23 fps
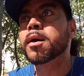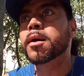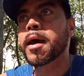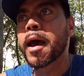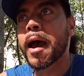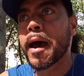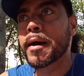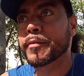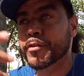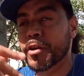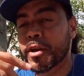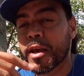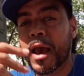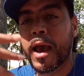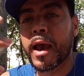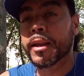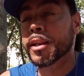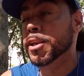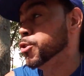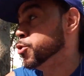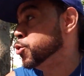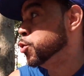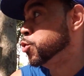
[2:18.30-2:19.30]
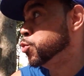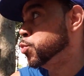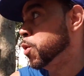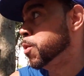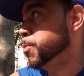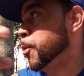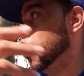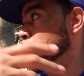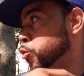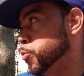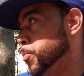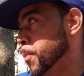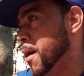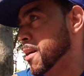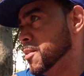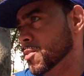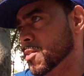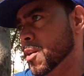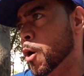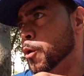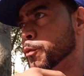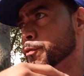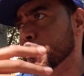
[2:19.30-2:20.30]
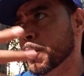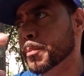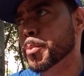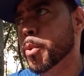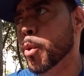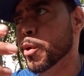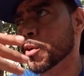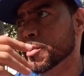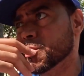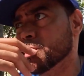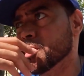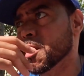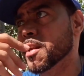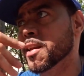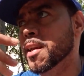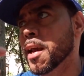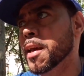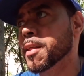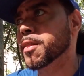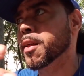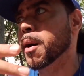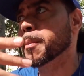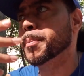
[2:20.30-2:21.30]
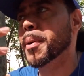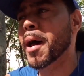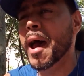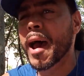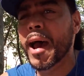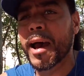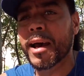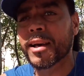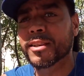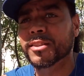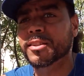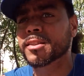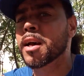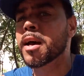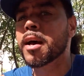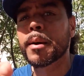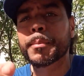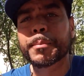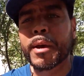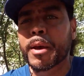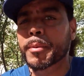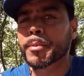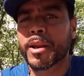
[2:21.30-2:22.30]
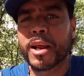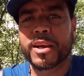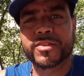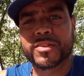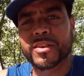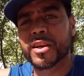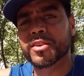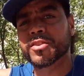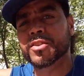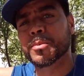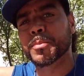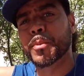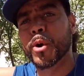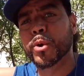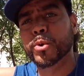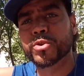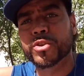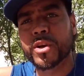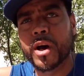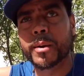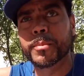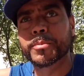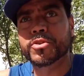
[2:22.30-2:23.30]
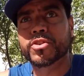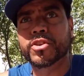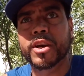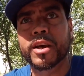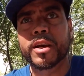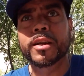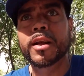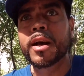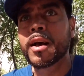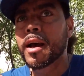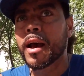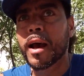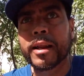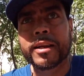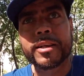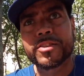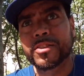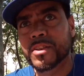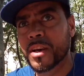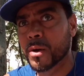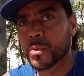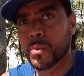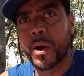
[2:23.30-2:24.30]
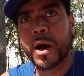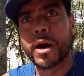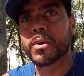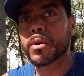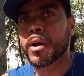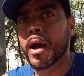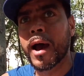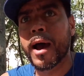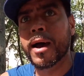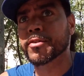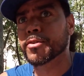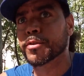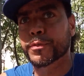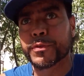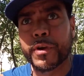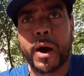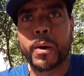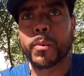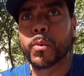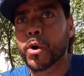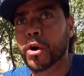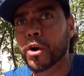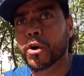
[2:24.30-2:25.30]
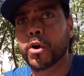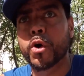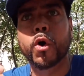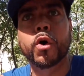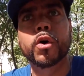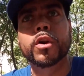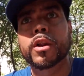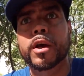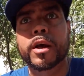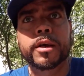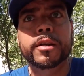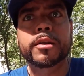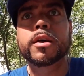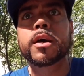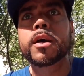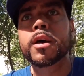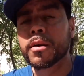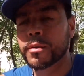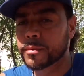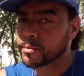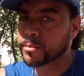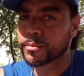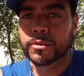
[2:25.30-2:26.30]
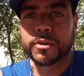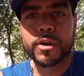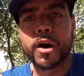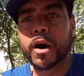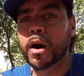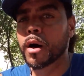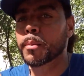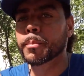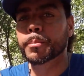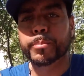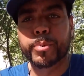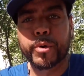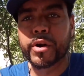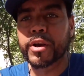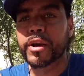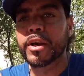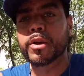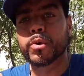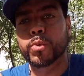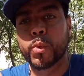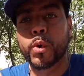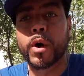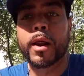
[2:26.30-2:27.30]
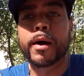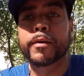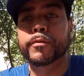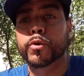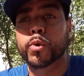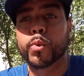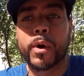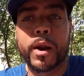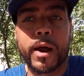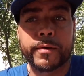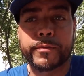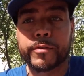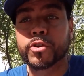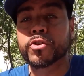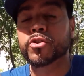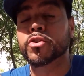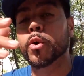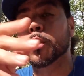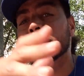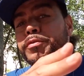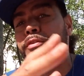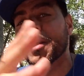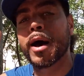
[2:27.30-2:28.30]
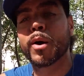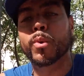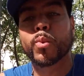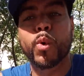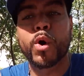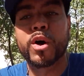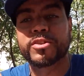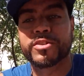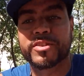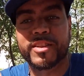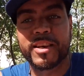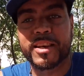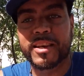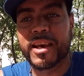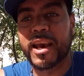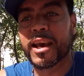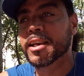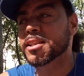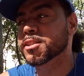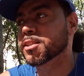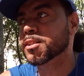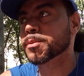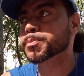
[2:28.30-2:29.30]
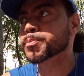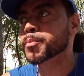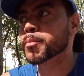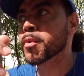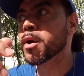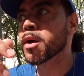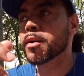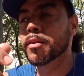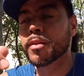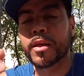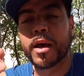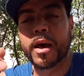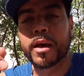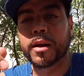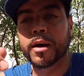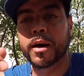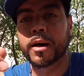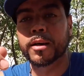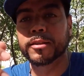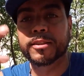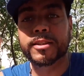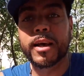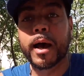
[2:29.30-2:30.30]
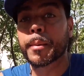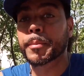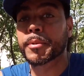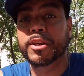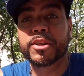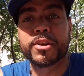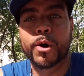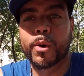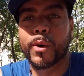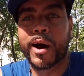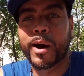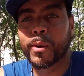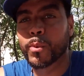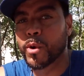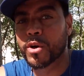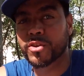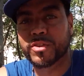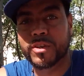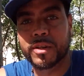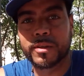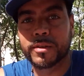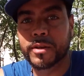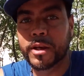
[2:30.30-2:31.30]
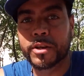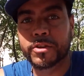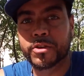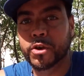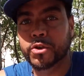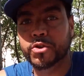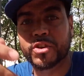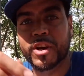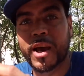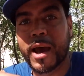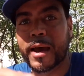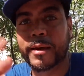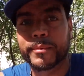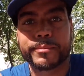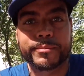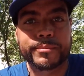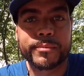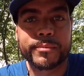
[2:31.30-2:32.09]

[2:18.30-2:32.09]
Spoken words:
having had issues with both myself and Port City in the past, maybe they said some old dumb shit, and he said, well, guys, if y'all want to call in, come bring it, whatever. So if that was the case, then Tommy, no, I wasn't in your chat